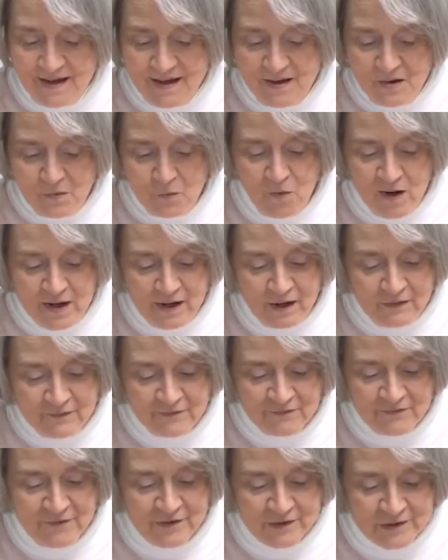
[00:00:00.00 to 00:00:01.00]
Well,
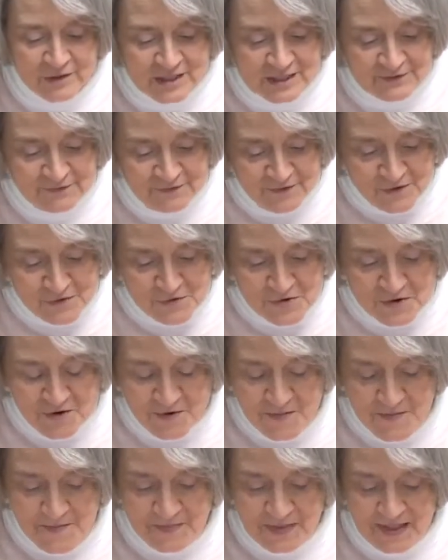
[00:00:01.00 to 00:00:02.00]
verse 4,
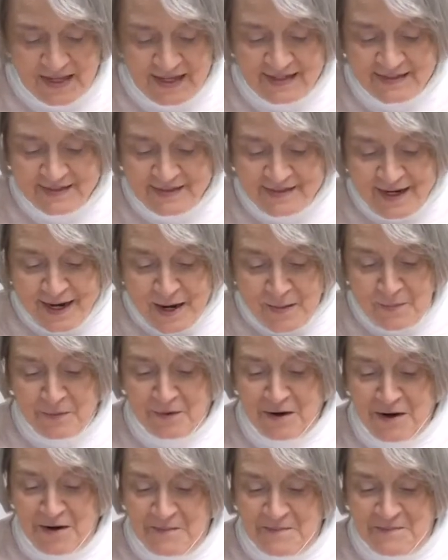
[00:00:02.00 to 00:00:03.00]

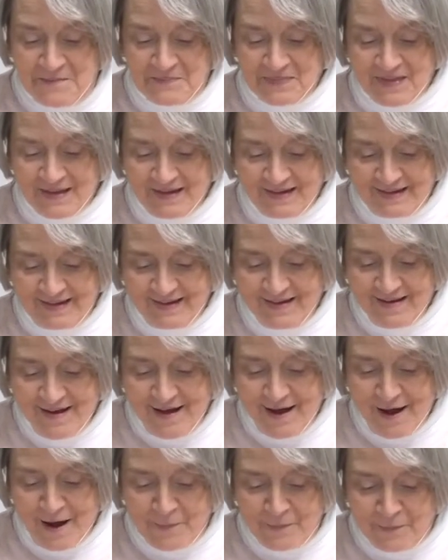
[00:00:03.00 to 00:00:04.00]
Deborah,
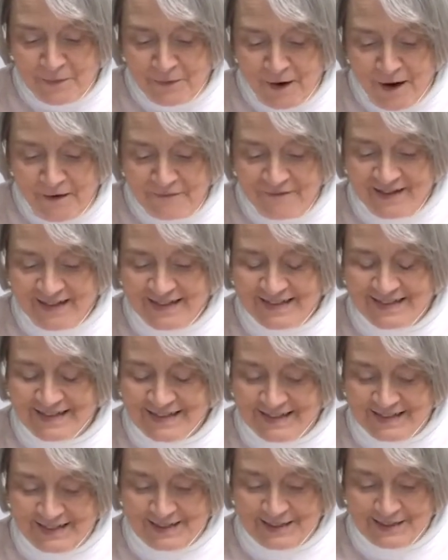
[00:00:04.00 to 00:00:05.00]
a
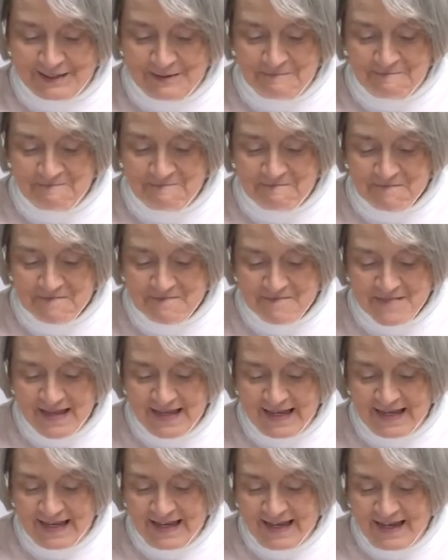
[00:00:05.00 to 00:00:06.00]
prophetess
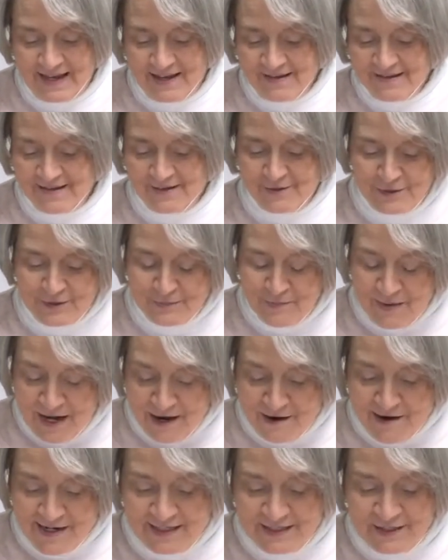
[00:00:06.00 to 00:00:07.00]
who's
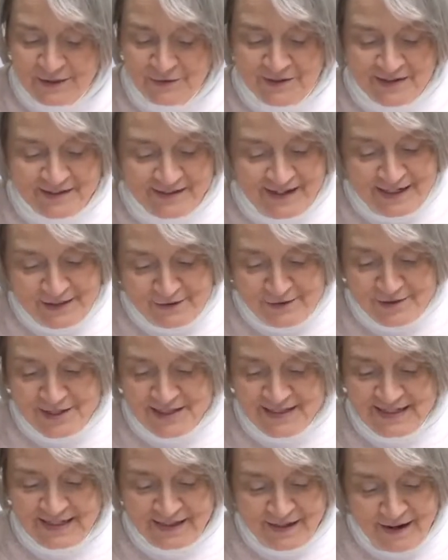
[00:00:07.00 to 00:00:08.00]
married to an
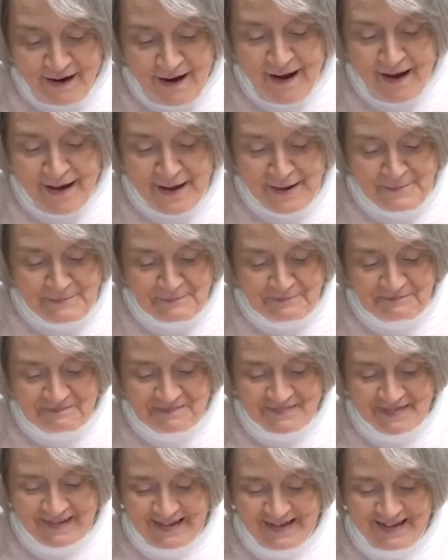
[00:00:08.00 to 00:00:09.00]
interesting guy,
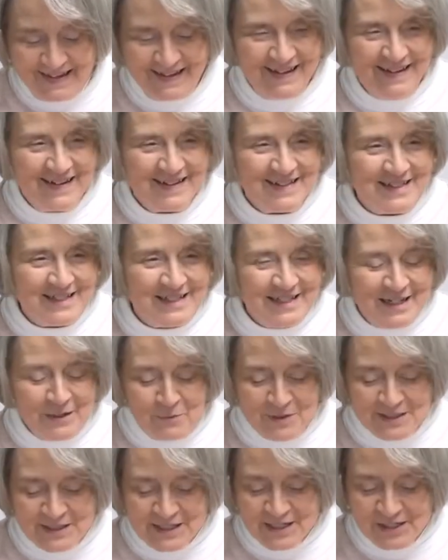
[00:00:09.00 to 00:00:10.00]
she
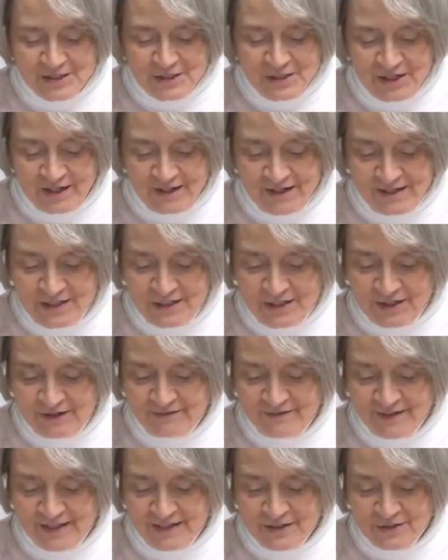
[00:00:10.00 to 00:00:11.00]
was the judge of
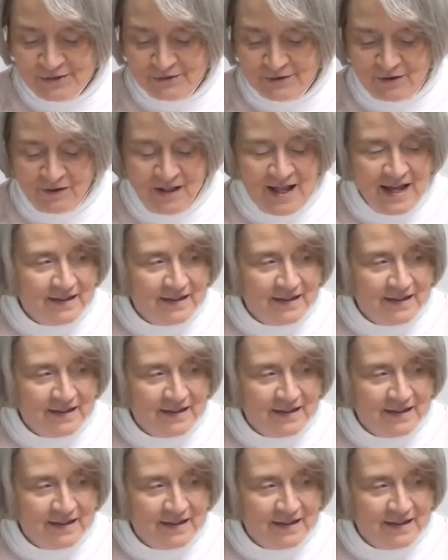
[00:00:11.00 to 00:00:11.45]
Israel.